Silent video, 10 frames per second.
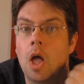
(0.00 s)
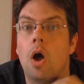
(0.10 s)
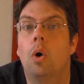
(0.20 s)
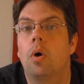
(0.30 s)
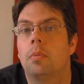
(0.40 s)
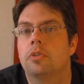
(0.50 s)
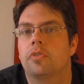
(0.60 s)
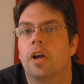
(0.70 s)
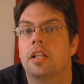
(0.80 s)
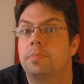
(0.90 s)
almost
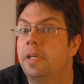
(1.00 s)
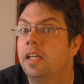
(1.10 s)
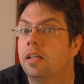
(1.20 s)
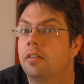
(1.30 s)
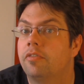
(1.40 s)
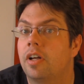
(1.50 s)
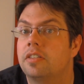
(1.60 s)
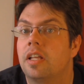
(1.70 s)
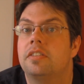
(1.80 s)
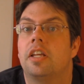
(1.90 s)
forgot. Speaking of
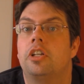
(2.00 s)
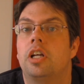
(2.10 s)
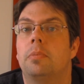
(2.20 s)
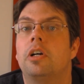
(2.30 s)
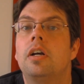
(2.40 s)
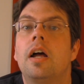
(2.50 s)
Sunset Shimmer,